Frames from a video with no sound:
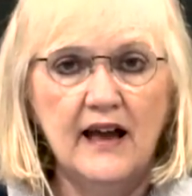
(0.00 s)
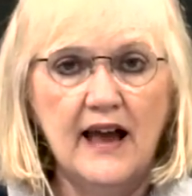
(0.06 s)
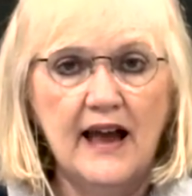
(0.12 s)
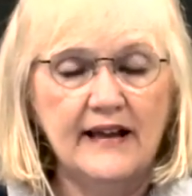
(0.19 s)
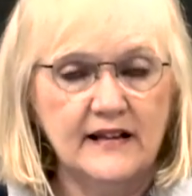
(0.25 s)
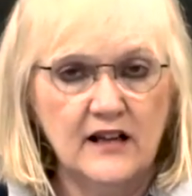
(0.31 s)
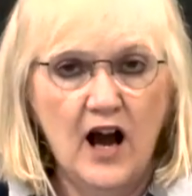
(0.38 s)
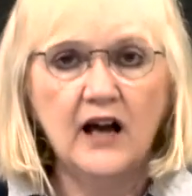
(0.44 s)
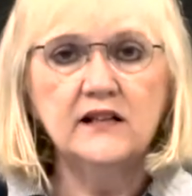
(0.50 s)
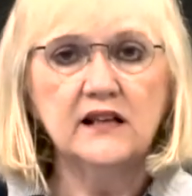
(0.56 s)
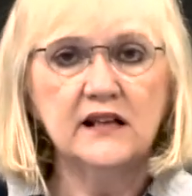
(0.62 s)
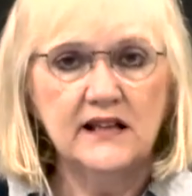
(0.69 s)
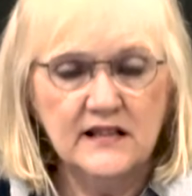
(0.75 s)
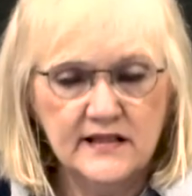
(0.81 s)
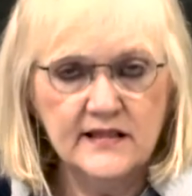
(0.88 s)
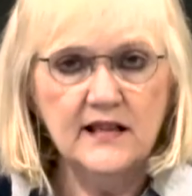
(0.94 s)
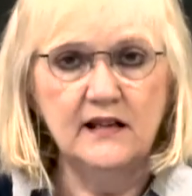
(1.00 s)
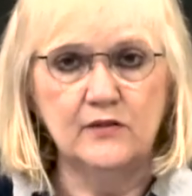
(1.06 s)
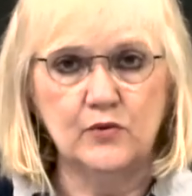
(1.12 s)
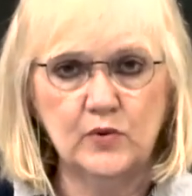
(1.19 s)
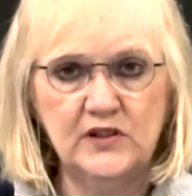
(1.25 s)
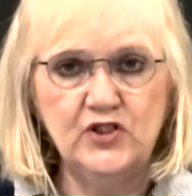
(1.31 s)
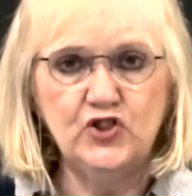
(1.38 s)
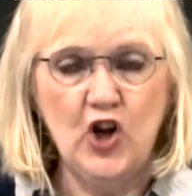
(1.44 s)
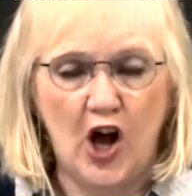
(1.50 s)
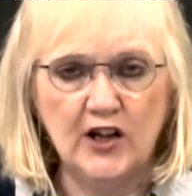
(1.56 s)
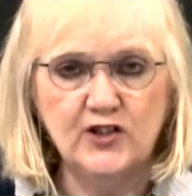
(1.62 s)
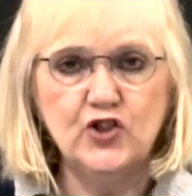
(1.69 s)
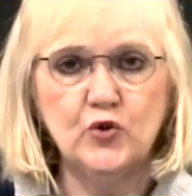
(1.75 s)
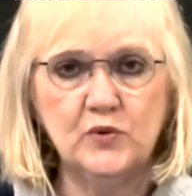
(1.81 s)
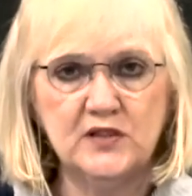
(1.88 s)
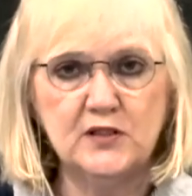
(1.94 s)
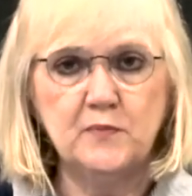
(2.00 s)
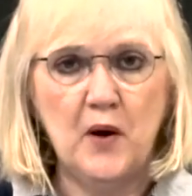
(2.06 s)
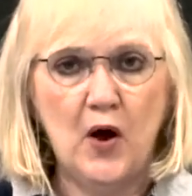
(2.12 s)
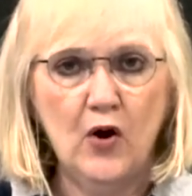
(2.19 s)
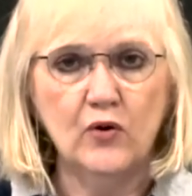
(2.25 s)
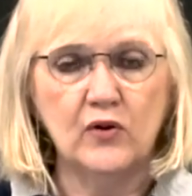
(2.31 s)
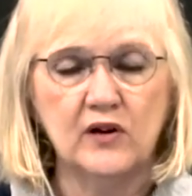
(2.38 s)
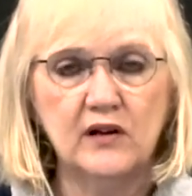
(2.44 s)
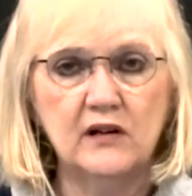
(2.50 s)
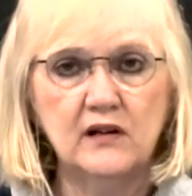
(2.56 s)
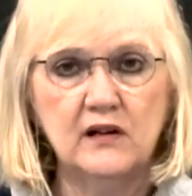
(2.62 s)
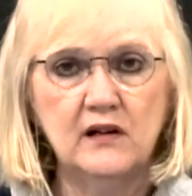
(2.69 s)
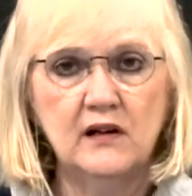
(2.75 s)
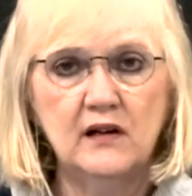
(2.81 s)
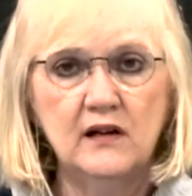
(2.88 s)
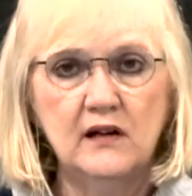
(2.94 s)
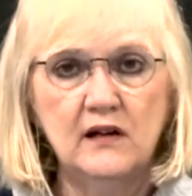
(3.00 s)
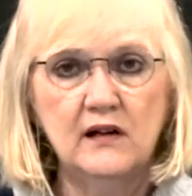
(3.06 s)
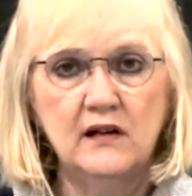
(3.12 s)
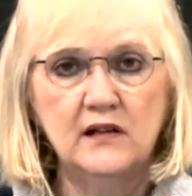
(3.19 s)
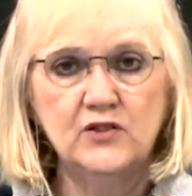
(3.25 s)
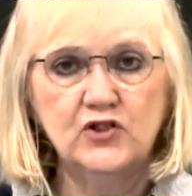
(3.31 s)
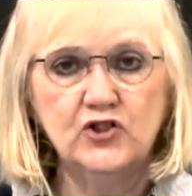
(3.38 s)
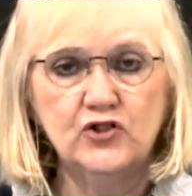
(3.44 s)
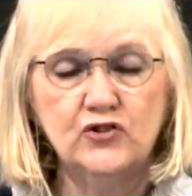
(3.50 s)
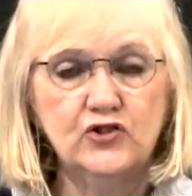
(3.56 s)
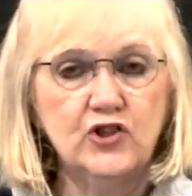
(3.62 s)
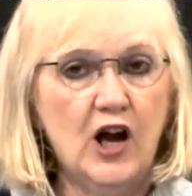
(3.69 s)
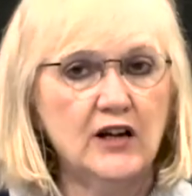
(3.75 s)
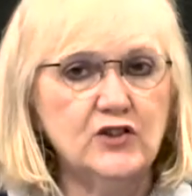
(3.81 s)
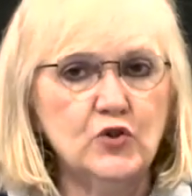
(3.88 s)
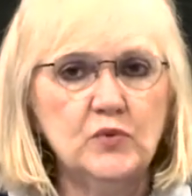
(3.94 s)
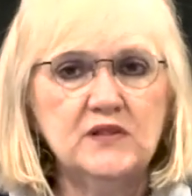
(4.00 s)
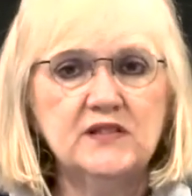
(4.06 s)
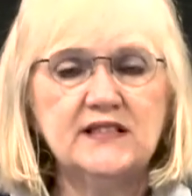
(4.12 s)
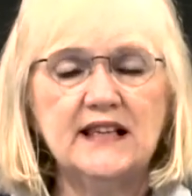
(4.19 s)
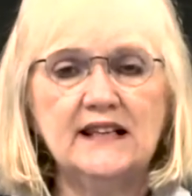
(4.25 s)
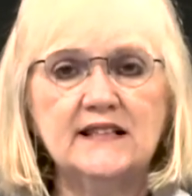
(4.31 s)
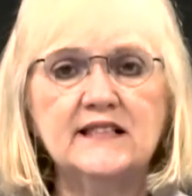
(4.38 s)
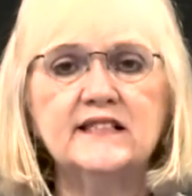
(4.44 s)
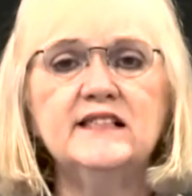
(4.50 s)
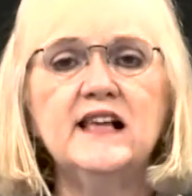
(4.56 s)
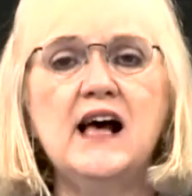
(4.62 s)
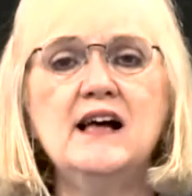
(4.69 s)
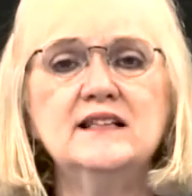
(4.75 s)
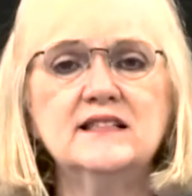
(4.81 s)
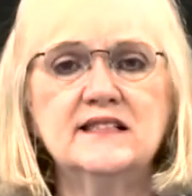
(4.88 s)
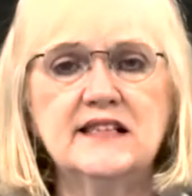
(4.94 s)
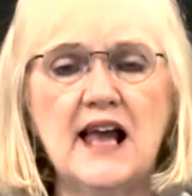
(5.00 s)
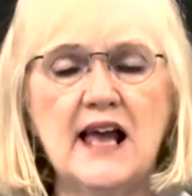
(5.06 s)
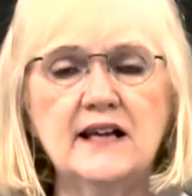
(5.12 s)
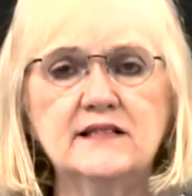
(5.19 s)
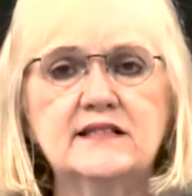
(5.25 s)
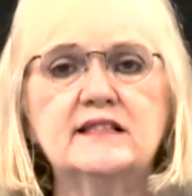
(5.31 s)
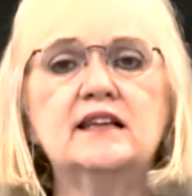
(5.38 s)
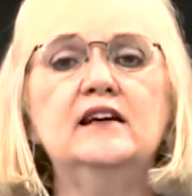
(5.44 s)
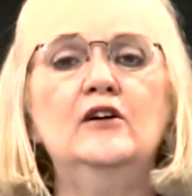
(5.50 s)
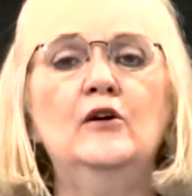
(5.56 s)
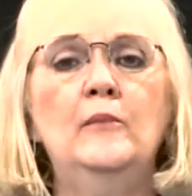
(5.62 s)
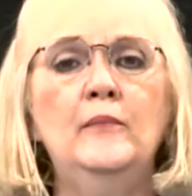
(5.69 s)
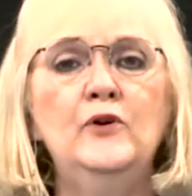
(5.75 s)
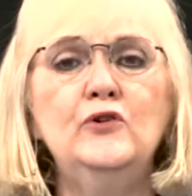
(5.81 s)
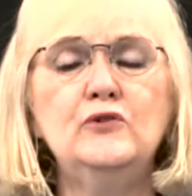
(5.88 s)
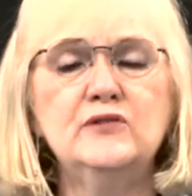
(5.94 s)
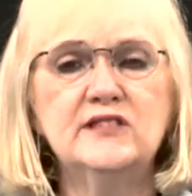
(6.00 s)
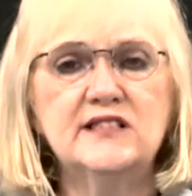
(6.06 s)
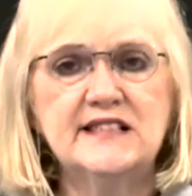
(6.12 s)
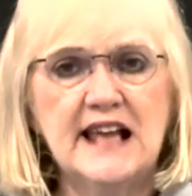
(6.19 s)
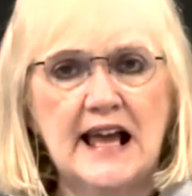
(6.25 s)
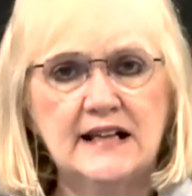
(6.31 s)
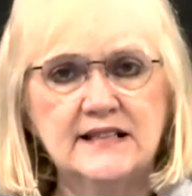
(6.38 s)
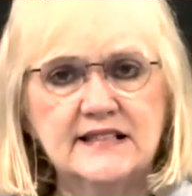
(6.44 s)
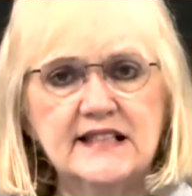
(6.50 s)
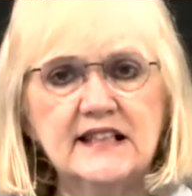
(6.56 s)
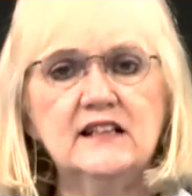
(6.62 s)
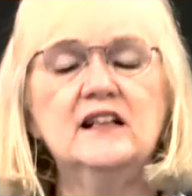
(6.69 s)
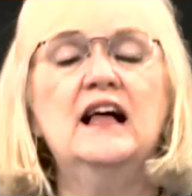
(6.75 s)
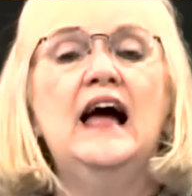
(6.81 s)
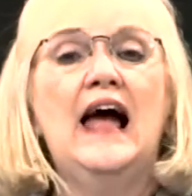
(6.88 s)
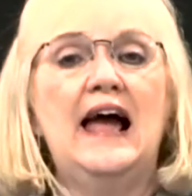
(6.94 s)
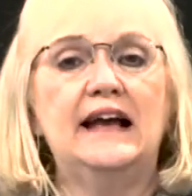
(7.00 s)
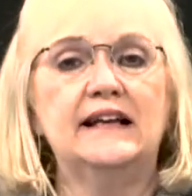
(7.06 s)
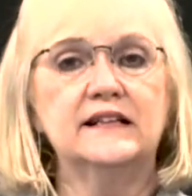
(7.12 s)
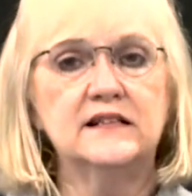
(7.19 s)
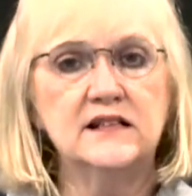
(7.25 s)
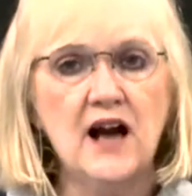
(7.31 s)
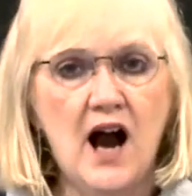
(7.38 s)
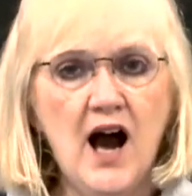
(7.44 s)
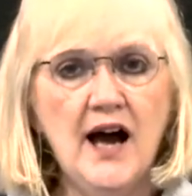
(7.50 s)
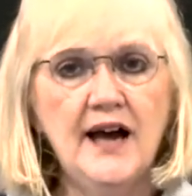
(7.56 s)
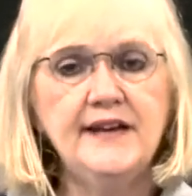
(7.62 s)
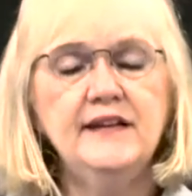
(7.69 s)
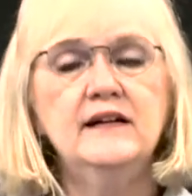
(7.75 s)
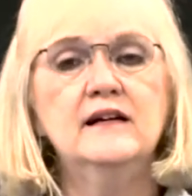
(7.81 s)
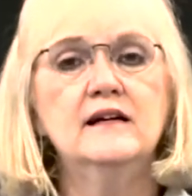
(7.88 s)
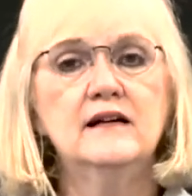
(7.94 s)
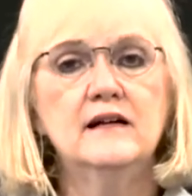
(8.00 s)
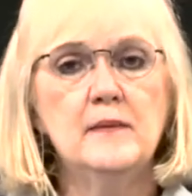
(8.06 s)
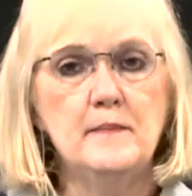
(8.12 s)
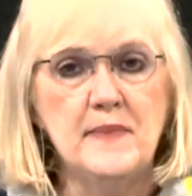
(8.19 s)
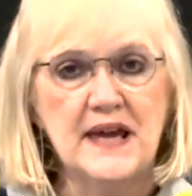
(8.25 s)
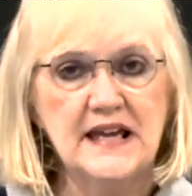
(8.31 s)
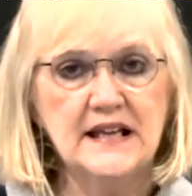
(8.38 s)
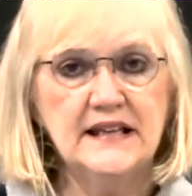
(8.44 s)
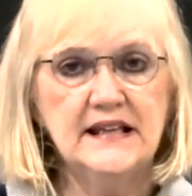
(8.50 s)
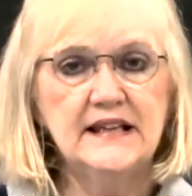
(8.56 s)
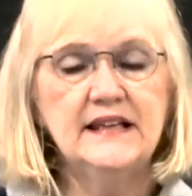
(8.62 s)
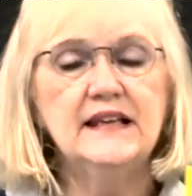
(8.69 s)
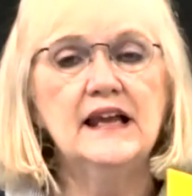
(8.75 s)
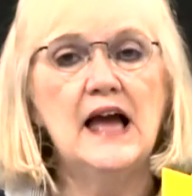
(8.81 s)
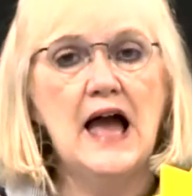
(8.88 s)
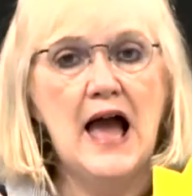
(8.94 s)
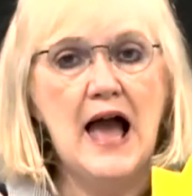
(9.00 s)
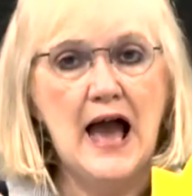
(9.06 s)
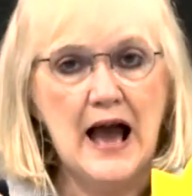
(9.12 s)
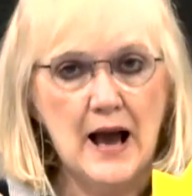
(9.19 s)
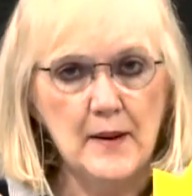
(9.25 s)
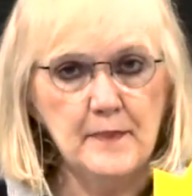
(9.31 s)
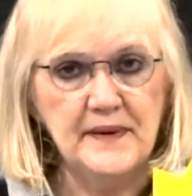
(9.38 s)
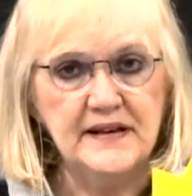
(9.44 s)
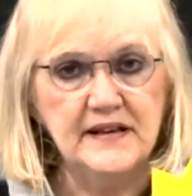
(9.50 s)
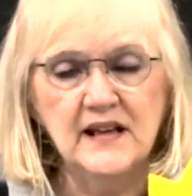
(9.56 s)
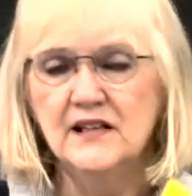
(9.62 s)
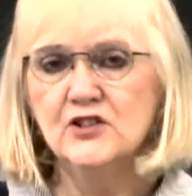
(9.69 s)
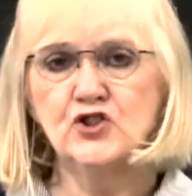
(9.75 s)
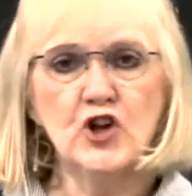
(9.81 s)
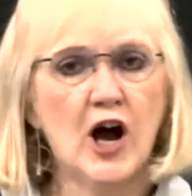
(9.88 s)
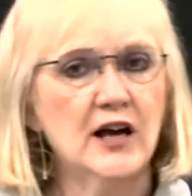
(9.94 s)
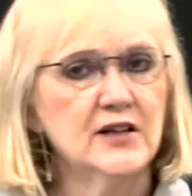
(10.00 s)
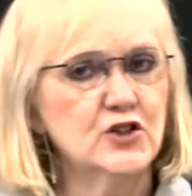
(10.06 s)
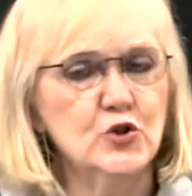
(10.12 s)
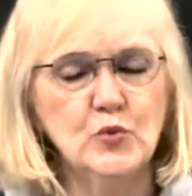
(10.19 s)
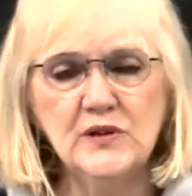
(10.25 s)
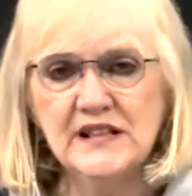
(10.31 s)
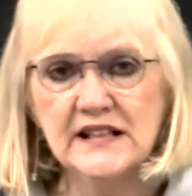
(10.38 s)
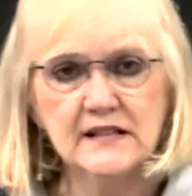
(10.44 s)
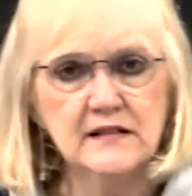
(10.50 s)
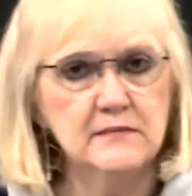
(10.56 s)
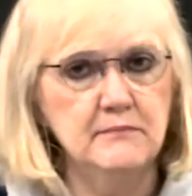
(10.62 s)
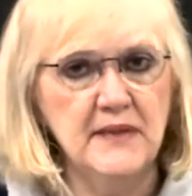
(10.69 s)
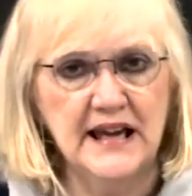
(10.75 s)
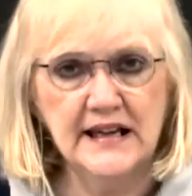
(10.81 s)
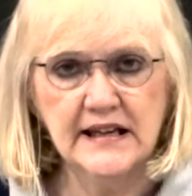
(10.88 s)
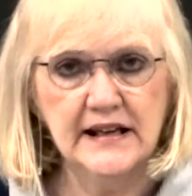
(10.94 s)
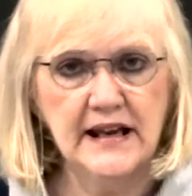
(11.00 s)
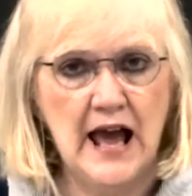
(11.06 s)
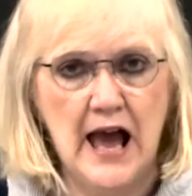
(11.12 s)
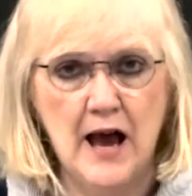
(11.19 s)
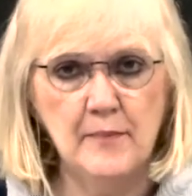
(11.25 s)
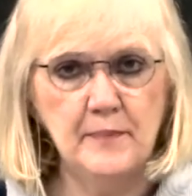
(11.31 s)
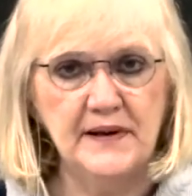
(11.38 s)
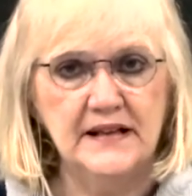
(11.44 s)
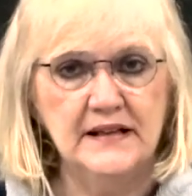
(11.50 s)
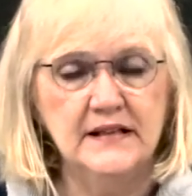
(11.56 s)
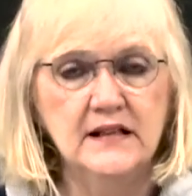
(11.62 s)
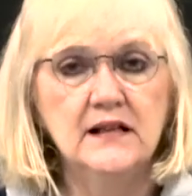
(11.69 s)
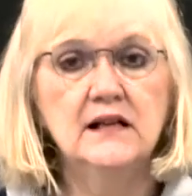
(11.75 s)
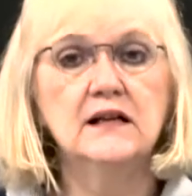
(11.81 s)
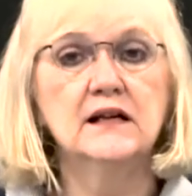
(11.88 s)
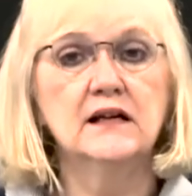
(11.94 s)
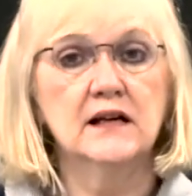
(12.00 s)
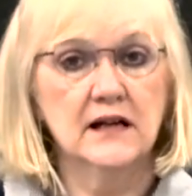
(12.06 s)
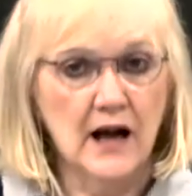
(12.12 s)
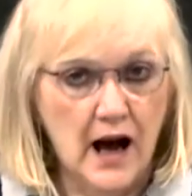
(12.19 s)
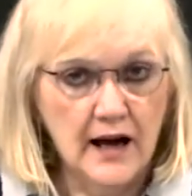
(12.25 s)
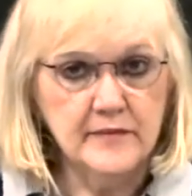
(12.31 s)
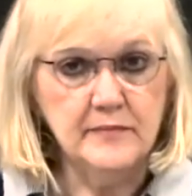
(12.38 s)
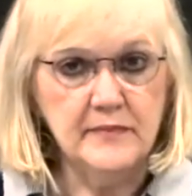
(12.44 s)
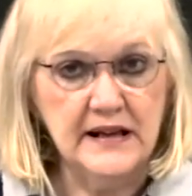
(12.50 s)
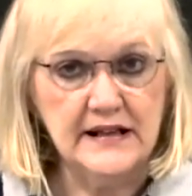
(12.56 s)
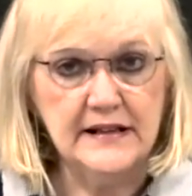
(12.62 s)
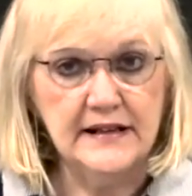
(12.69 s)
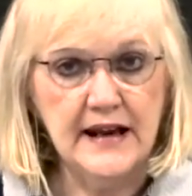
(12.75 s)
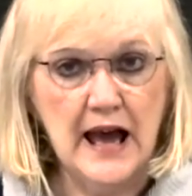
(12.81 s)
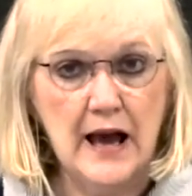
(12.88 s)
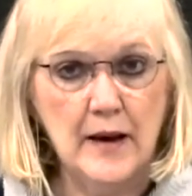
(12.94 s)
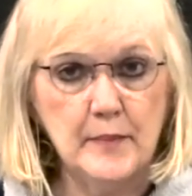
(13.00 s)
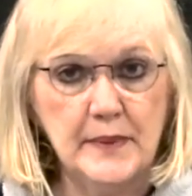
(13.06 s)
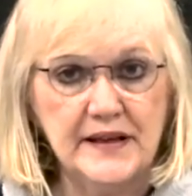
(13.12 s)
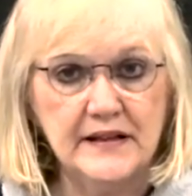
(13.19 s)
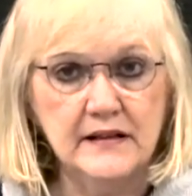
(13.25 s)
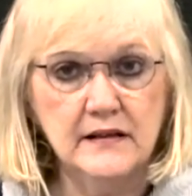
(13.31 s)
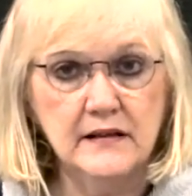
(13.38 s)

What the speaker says: And God listened when Joshua spoke. Joshua said, sun, stand still. Moon, stand still. And God made it happen. Joshua didn't make it happen. God made it happen.